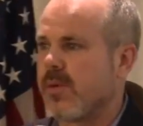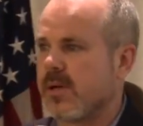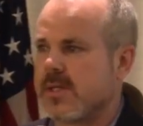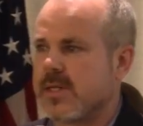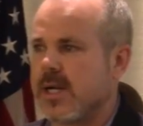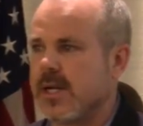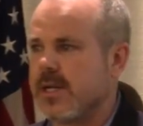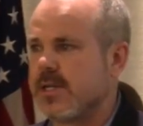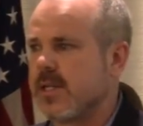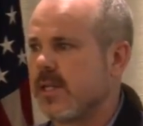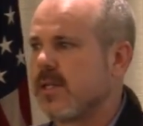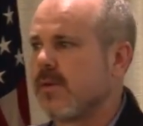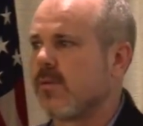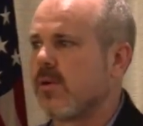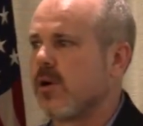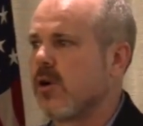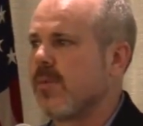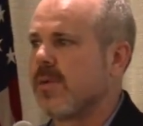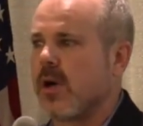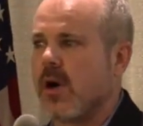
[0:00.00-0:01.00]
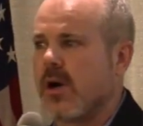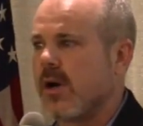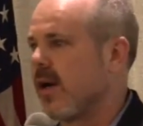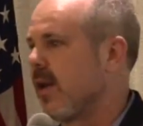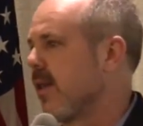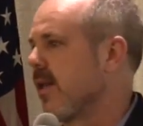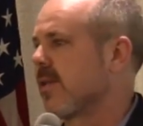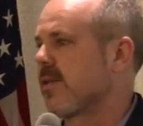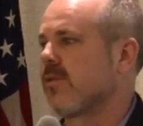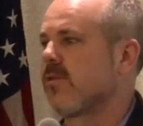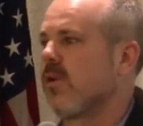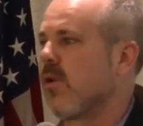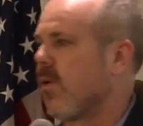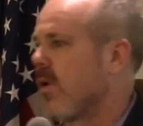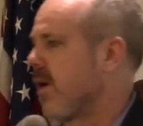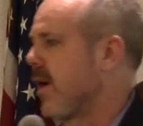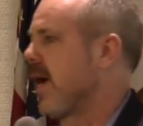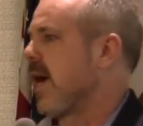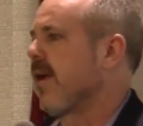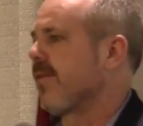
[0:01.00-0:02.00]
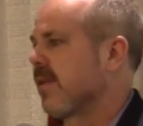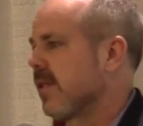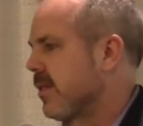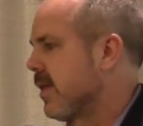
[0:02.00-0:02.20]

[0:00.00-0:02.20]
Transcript: percentage in the room that aren't going to listen to a word I have to